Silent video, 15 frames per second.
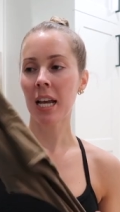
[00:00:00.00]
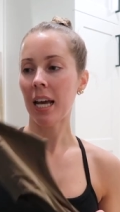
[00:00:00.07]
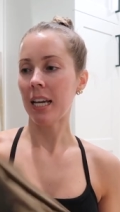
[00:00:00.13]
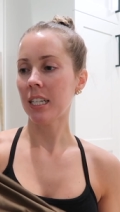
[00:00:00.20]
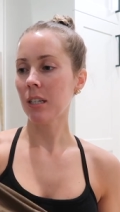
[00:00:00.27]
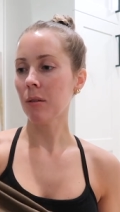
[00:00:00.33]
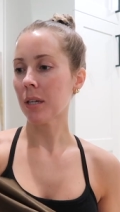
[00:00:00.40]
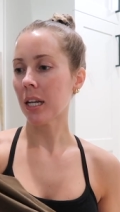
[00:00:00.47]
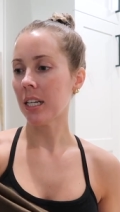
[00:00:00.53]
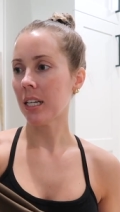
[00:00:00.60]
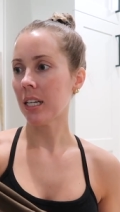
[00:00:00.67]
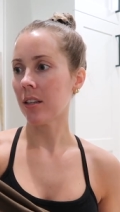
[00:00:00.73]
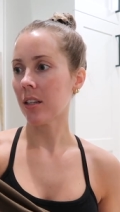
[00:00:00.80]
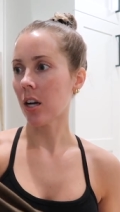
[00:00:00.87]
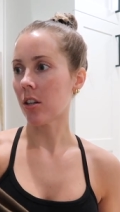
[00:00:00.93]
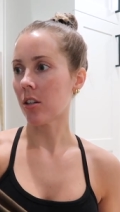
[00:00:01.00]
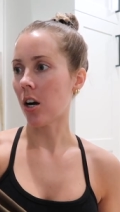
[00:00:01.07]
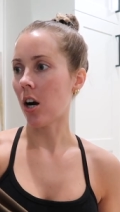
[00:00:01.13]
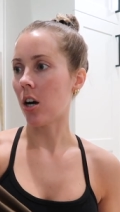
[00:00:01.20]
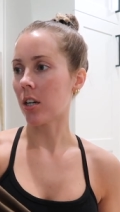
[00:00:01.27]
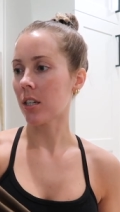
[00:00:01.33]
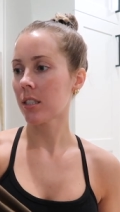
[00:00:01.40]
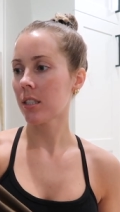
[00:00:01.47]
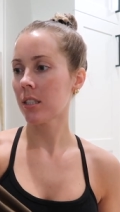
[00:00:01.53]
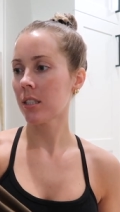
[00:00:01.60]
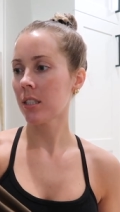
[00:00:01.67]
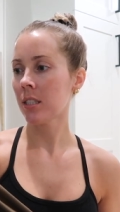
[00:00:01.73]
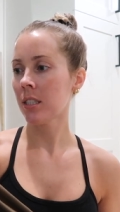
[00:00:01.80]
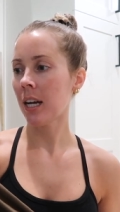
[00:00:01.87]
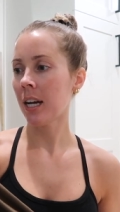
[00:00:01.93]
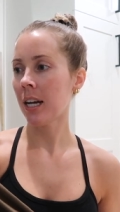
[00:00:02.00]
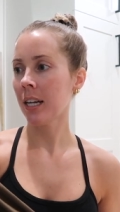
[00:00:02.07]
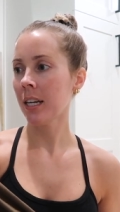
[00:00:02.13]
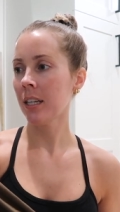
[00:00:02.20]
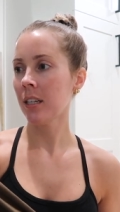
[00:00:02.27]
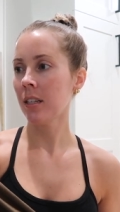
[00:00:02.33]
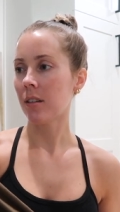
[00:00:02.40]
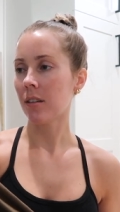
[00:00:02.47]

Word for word: I ended up getting it in the color oxidized